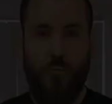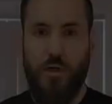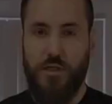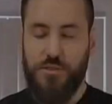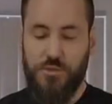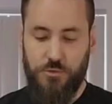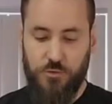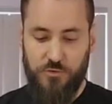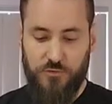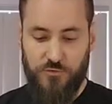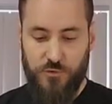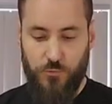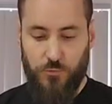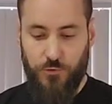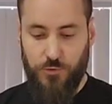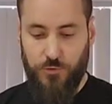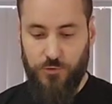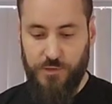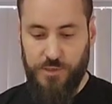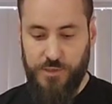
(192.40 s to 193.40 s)
Once all of your
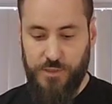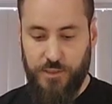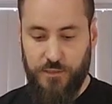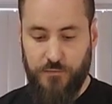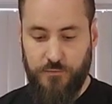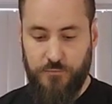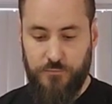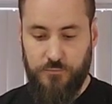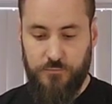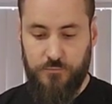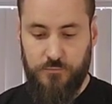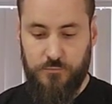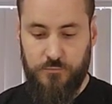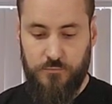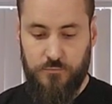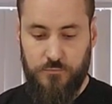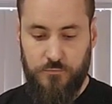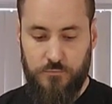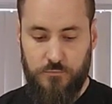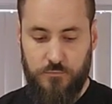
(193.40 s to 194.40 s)
water is in,
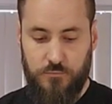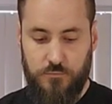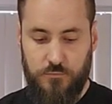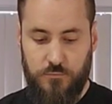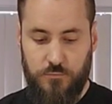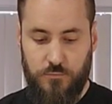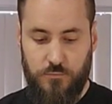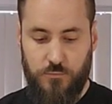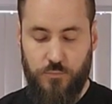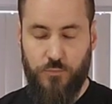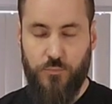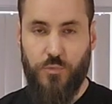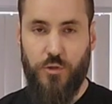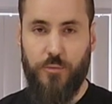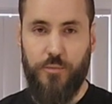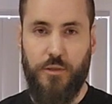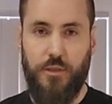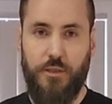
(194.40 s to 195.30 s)
pop